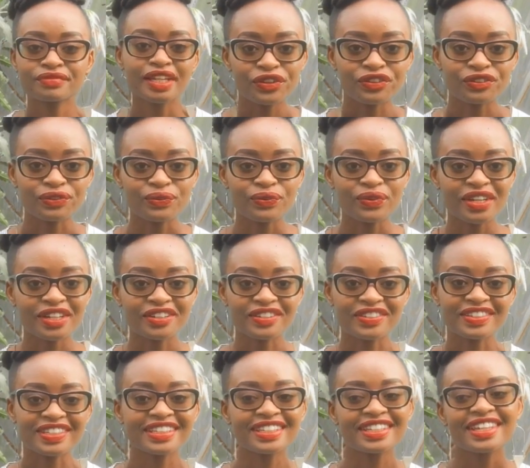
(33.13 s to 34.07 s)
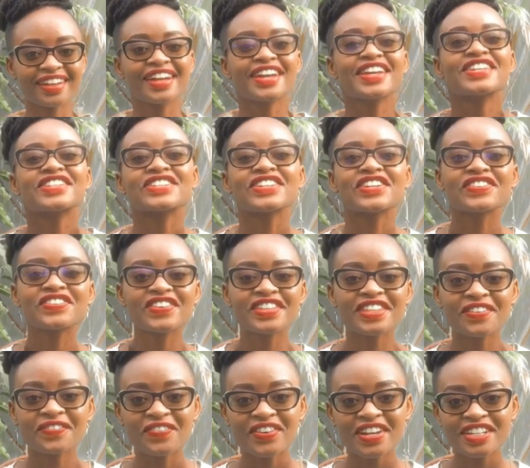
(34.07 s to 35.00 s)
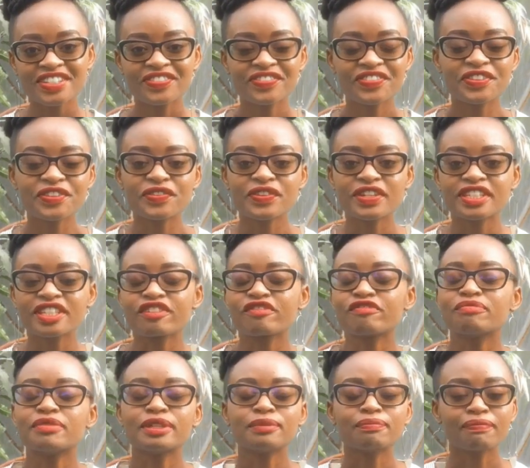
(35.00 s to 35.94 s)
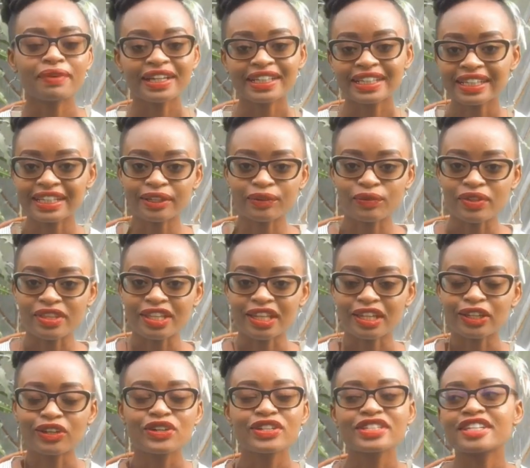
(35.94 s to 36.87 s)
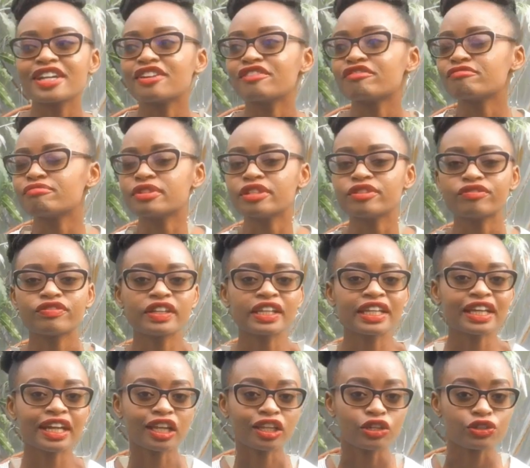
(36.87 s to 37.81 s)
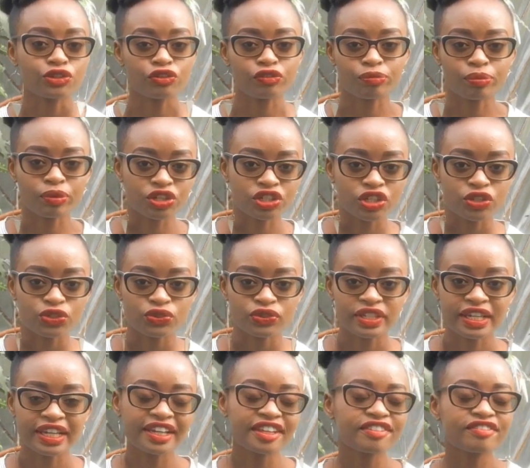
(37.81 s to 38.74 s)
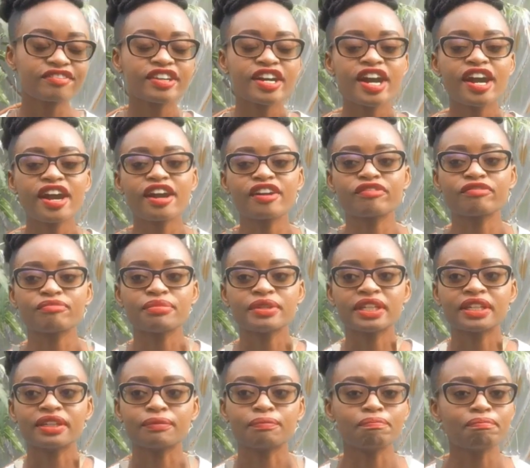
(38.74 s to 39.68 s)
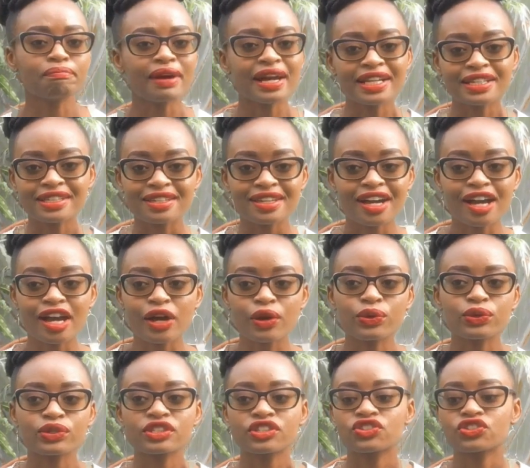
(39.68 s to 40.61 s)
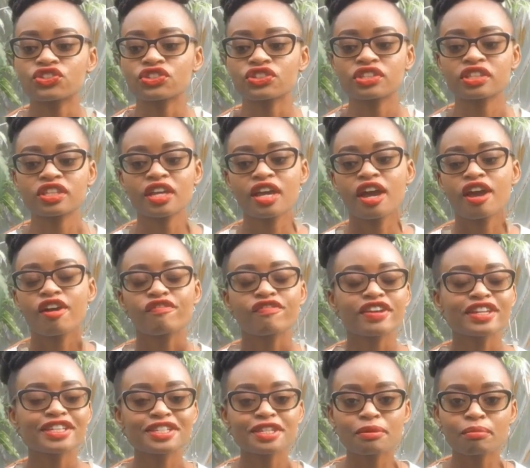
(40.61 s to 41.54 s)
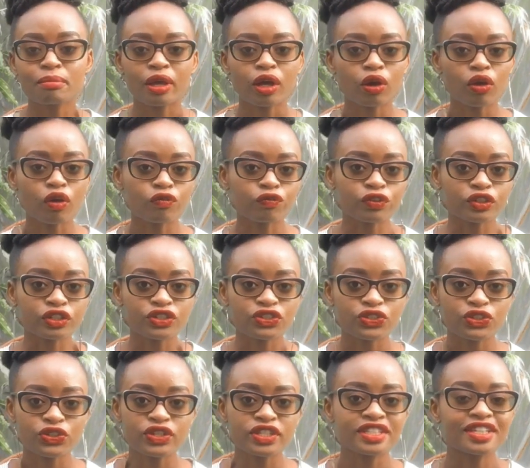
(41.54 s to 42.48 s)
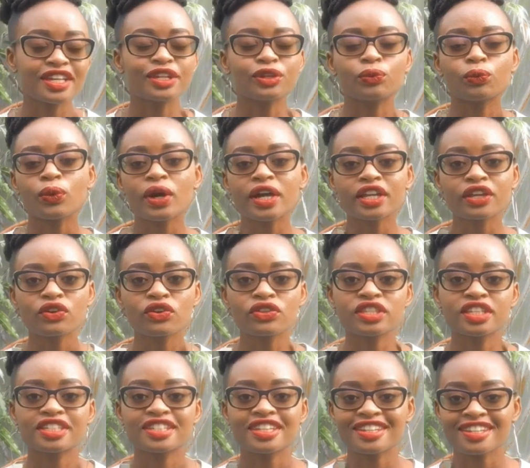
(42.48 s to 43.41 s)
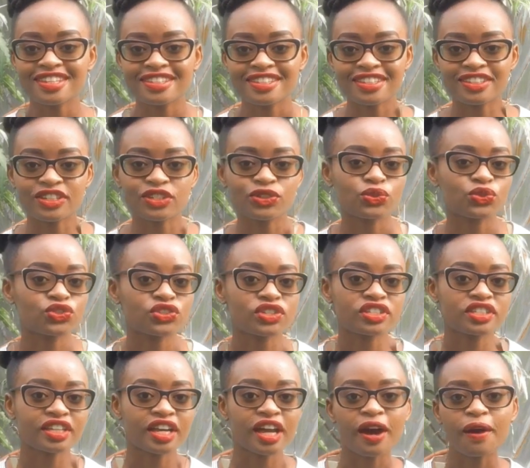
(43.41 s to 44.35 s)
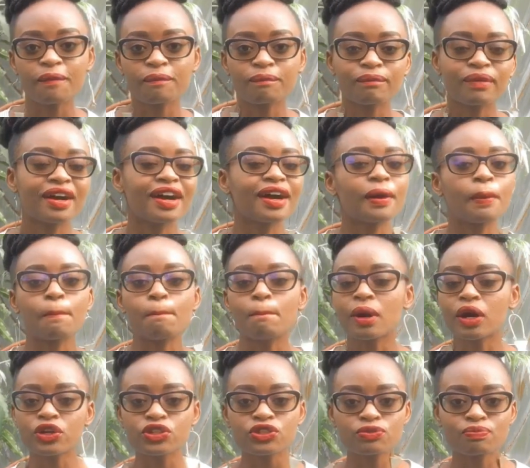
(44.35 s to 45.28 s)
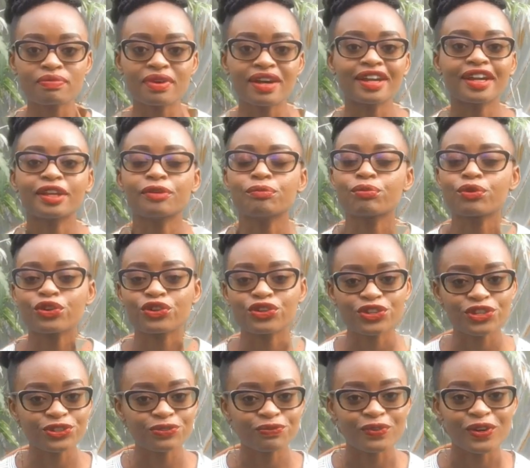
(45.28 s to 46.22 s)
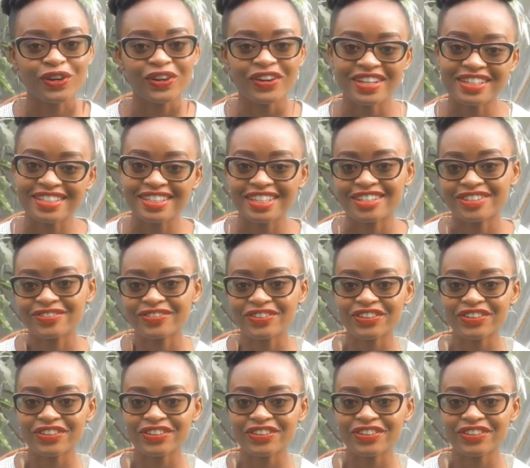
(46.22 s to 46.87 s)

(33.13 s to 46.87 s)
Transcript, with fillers: we're good. So for the first few weeks, I've been battling with a lot. I've been feeling a lot of pressure to deliver. I've been burnt out, just fighting my comfort zones and working on the tenacity to just come back, bounce back, and produce more content for you